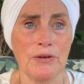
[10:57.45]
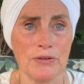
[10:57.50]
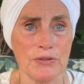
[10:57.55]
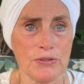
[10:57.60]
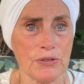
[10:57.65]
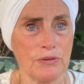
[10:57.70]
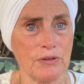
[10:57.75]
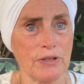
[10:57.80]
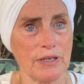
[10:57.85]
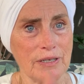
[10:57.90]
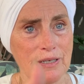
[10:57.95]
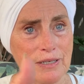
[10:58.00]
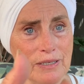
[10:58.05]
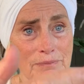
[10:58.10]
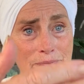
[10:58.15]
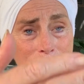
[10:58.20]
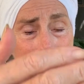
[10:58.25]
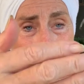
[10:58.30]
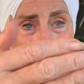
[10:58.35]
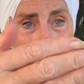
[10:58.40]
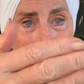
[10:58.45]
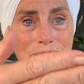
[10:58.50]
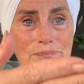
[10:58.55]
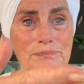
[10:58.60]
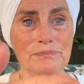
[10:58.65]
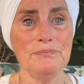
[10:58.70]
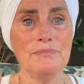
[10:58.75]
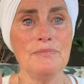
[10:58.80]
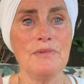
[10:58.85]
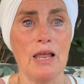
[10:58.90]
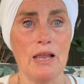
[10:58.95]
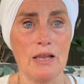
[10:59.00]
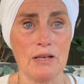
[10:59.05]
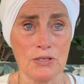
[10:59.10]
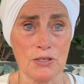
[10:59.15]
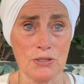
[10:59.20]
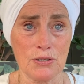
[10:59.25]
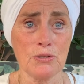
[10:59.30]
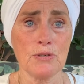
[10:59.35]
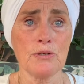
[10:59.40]
so that it can
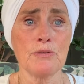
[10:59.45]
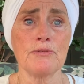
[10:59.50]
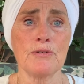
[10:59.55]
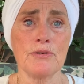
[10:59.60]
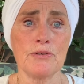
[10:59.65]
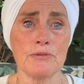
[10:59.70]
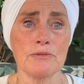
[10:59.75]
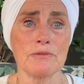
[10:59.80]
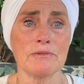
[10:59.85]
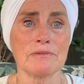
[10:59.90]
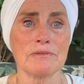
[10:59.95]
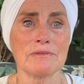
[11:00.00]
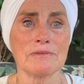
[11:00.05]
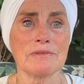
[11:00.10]
serve you